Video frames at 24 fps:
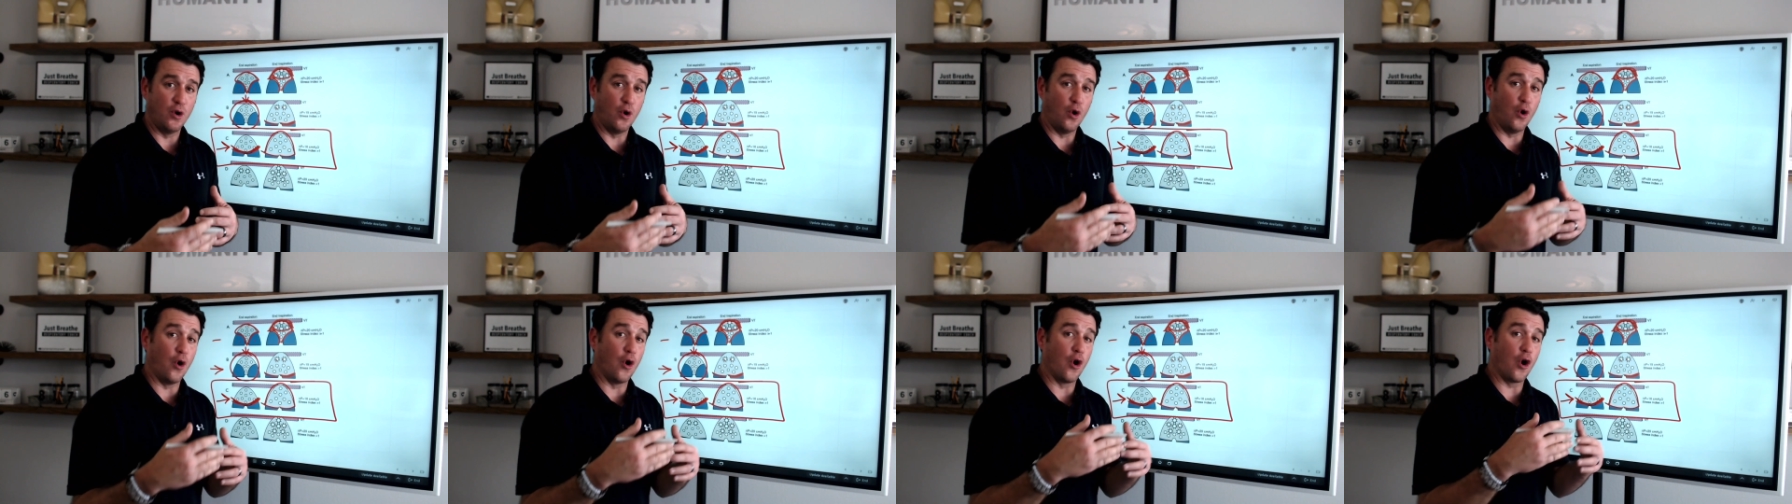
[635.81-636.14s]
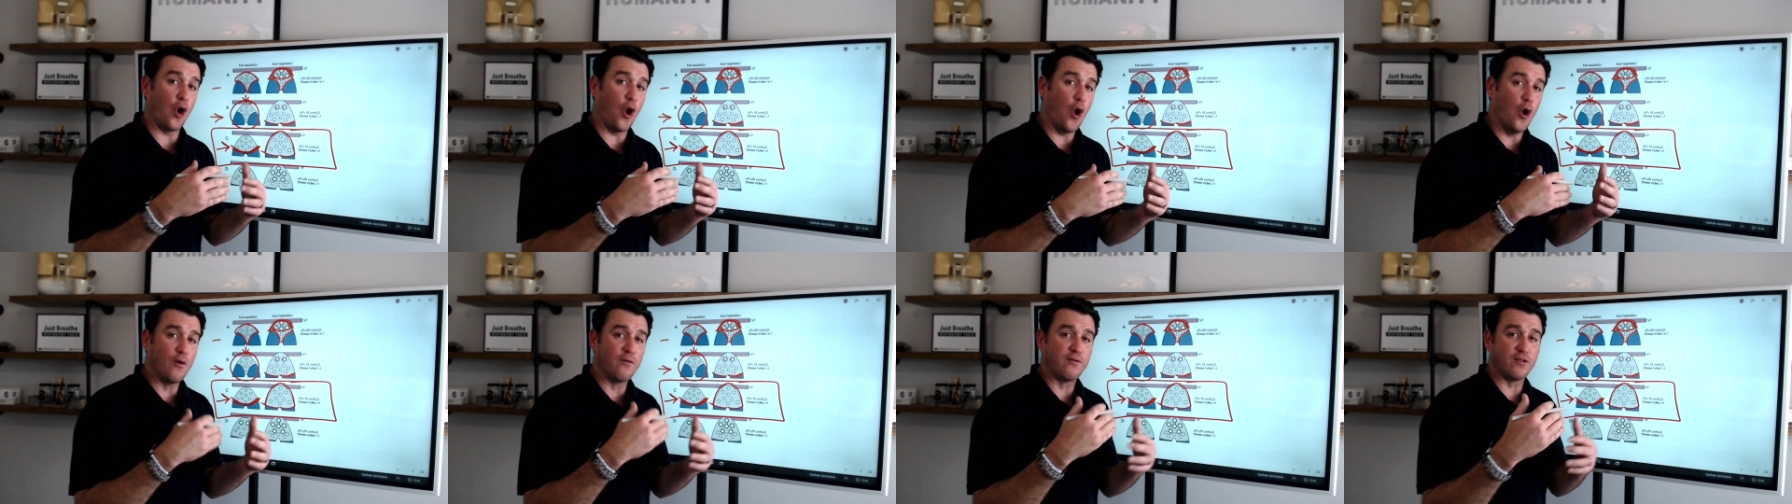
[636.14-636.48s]

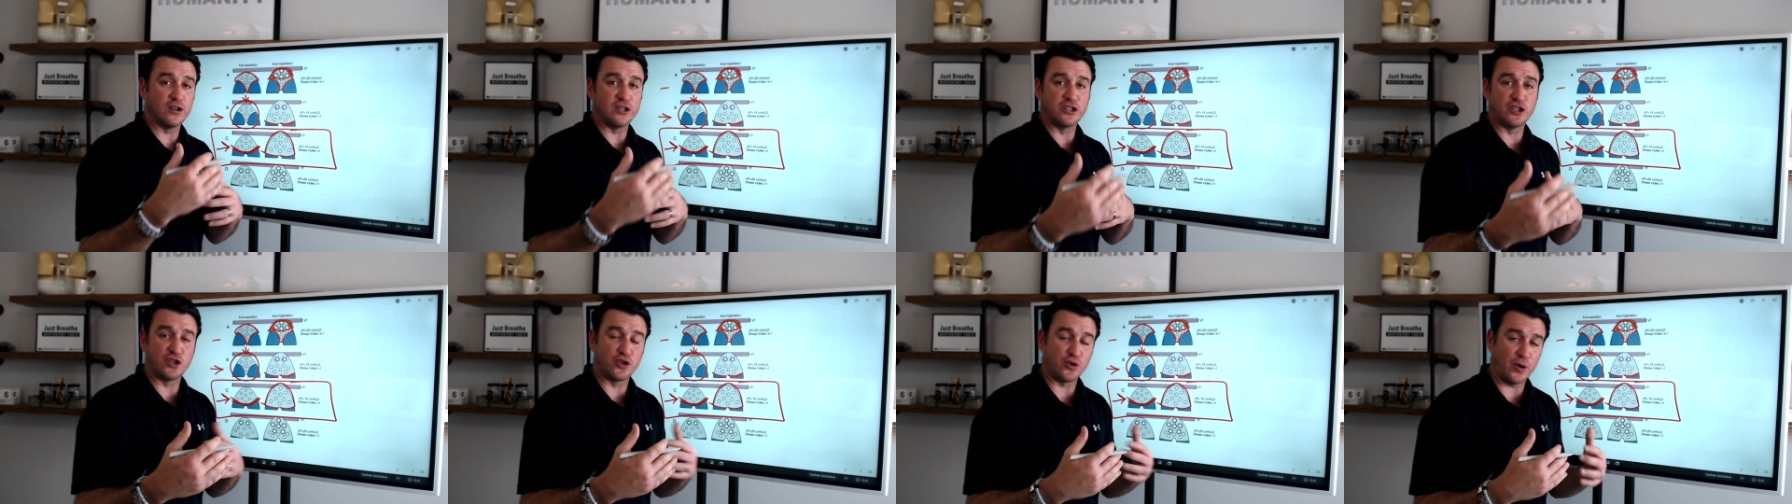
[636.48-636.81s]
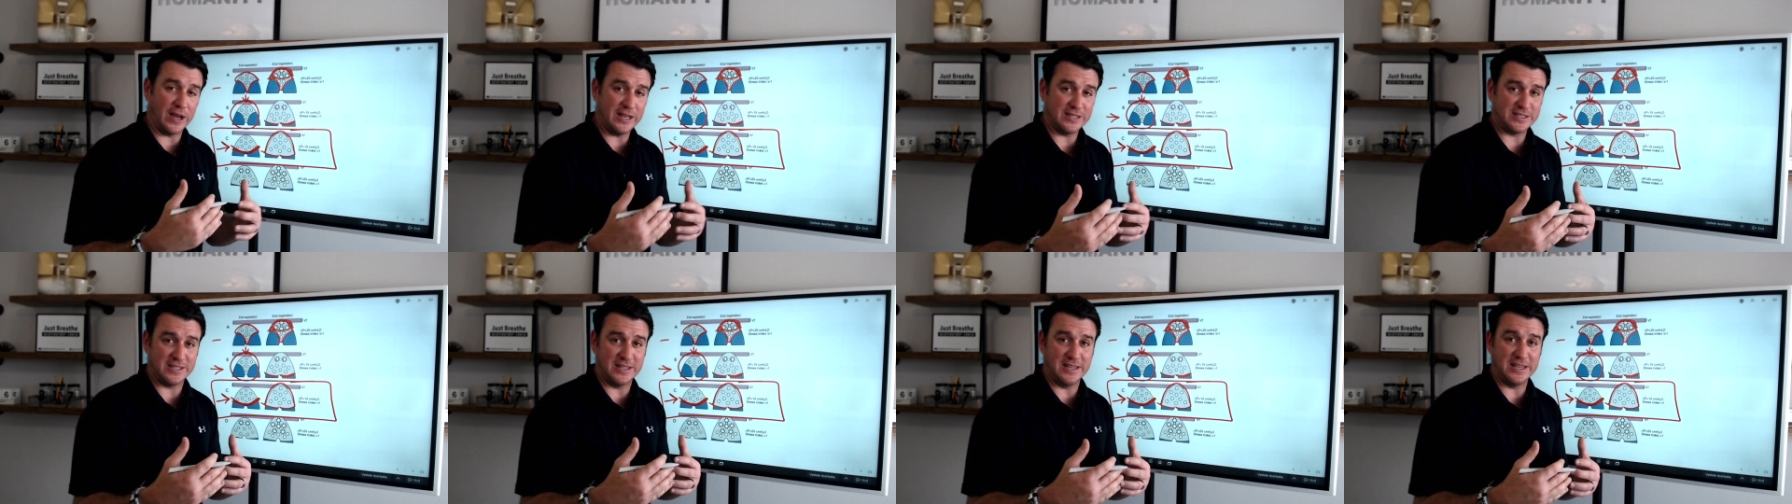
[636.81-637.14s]
or
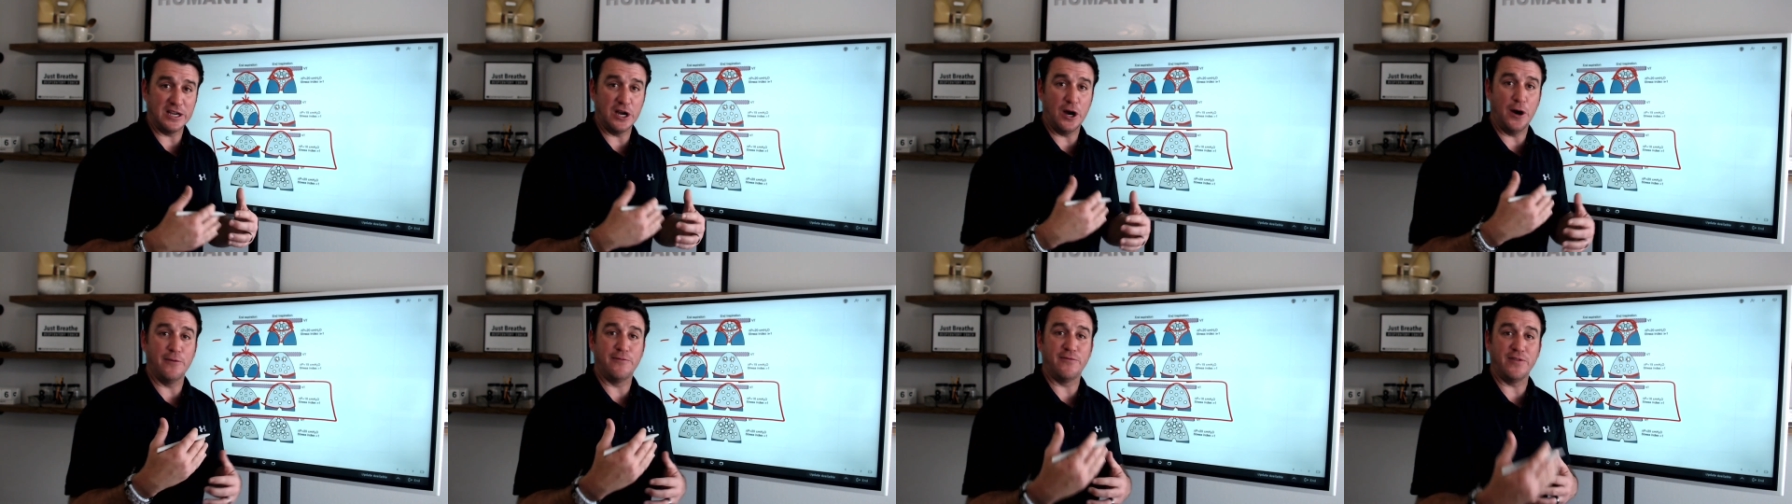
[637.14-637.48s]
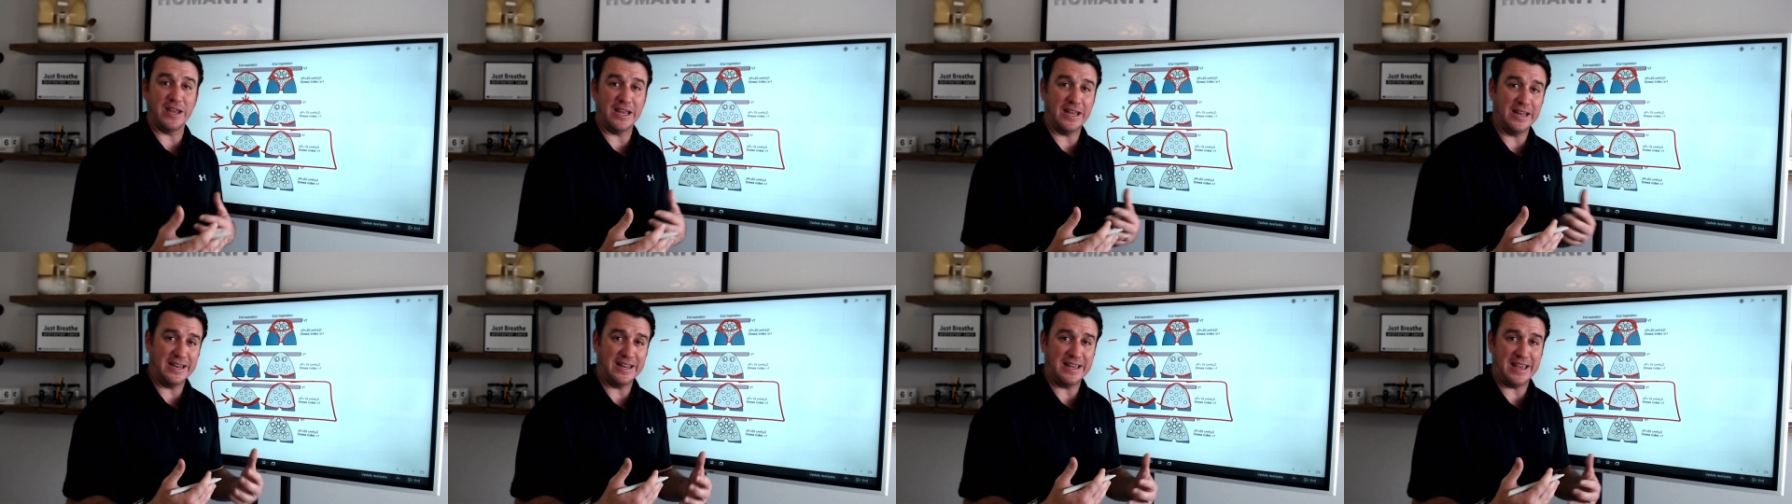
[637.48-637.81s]
overstressing of
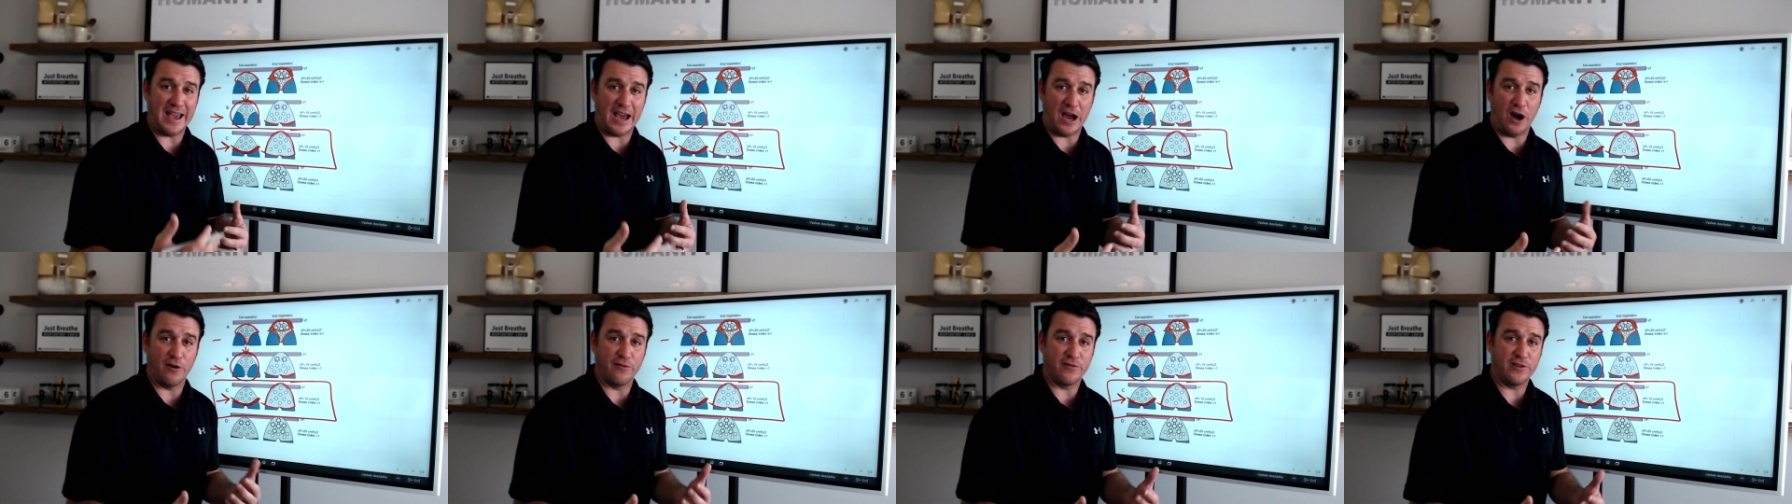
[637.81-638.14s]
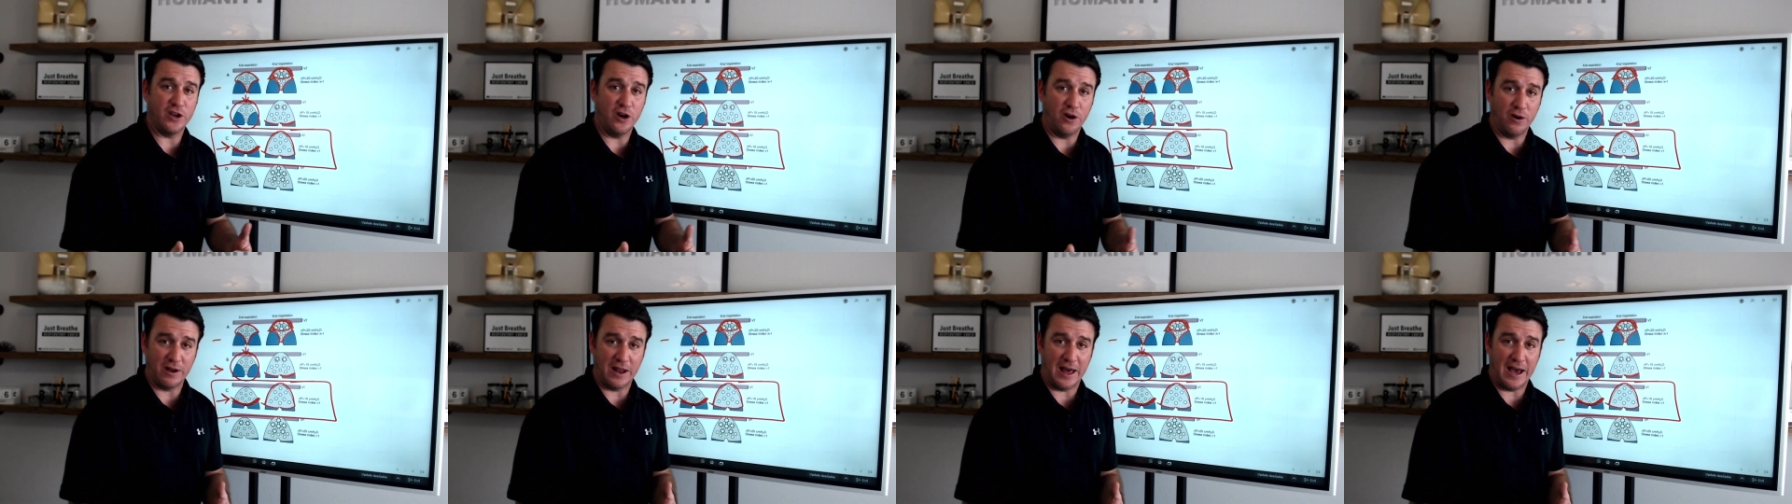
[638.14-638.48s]
any
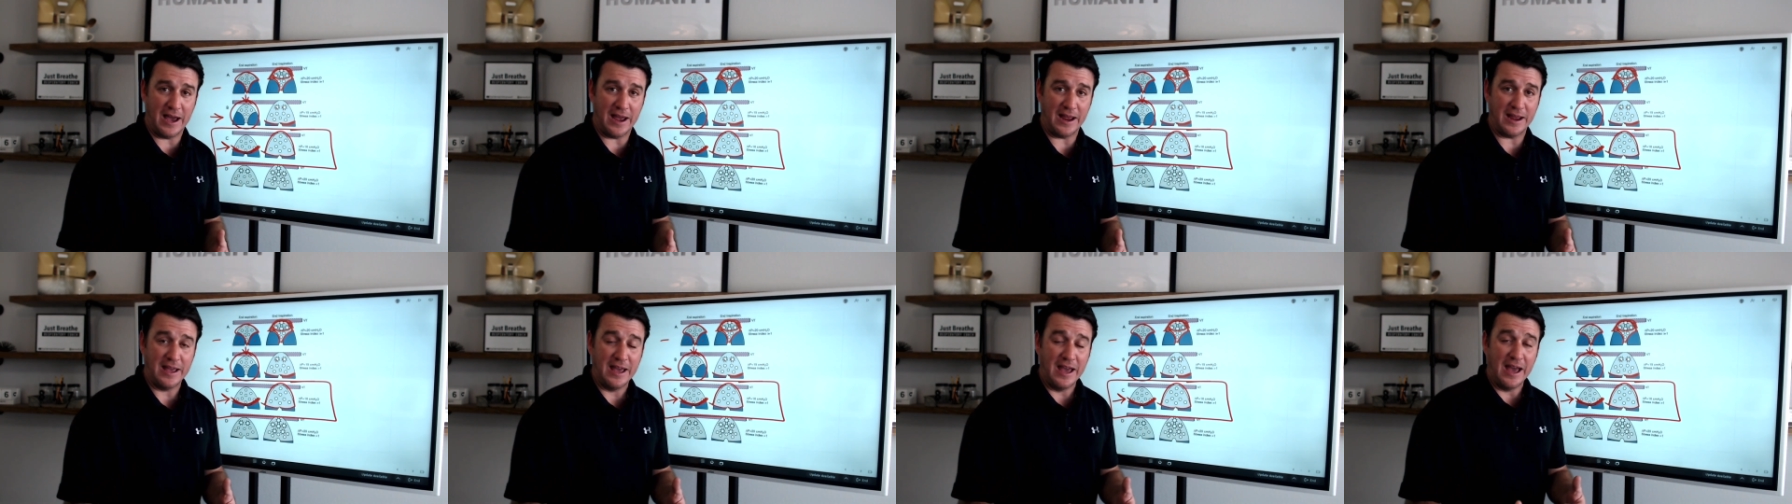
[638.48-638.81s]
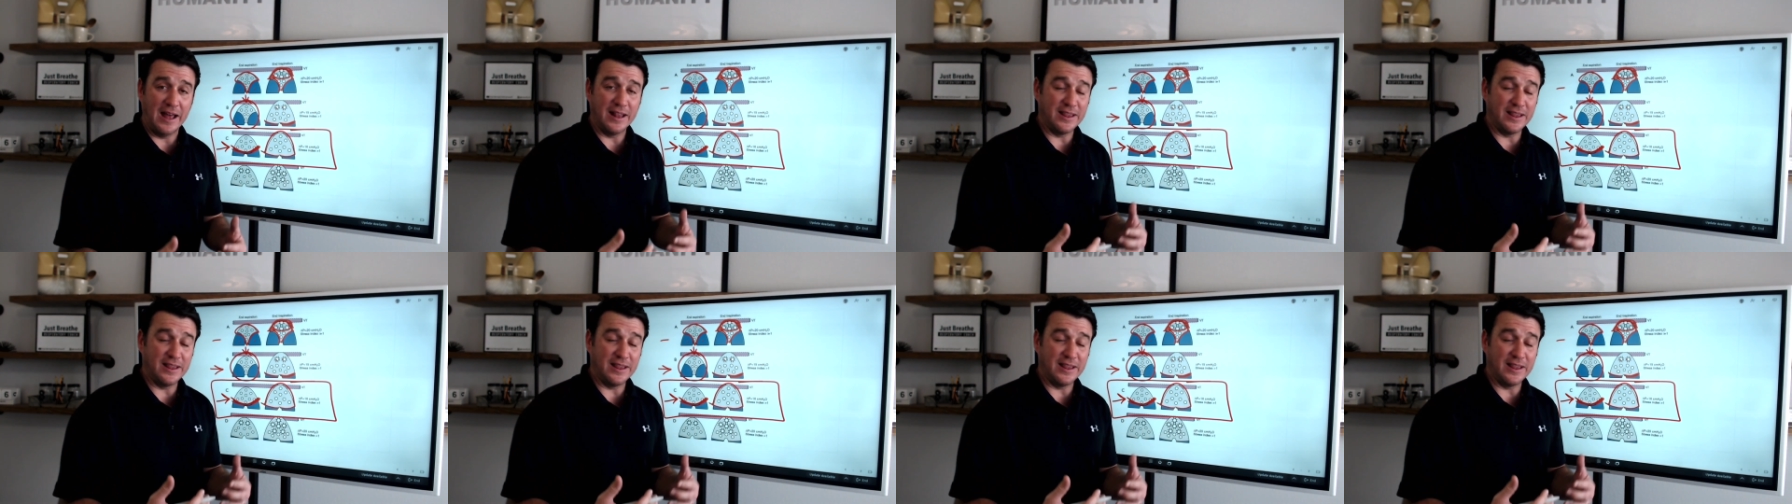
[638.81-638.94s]
alveoli.